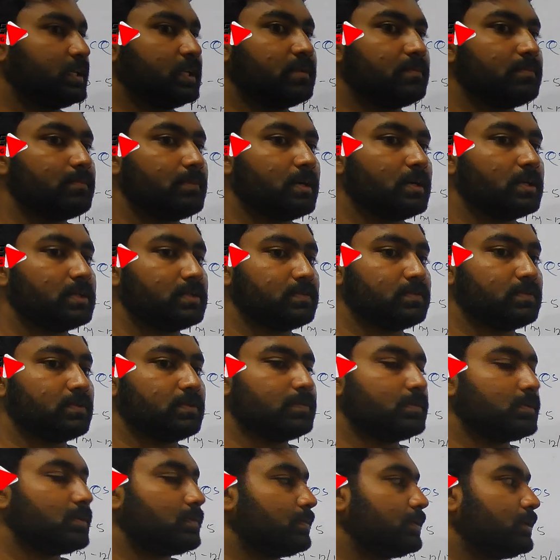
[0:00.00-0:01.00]
10 marks
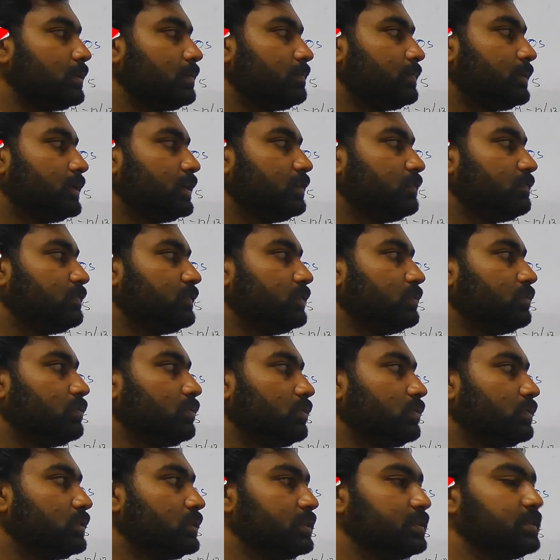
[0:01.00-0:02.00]
from the paper if you
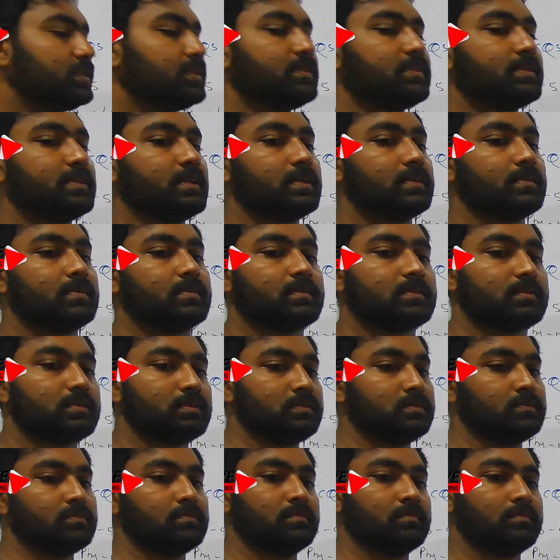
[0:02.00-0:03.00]
know this stat
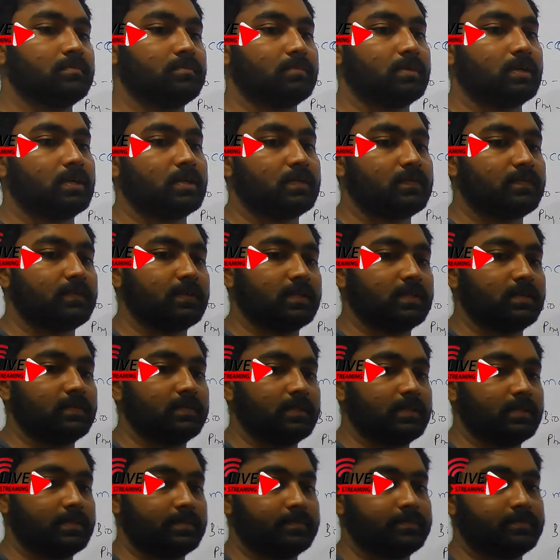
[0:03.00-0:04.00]
part very
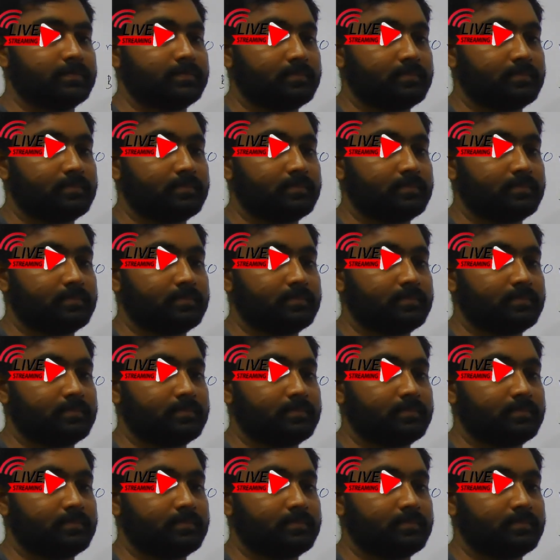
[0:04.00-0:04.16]
well.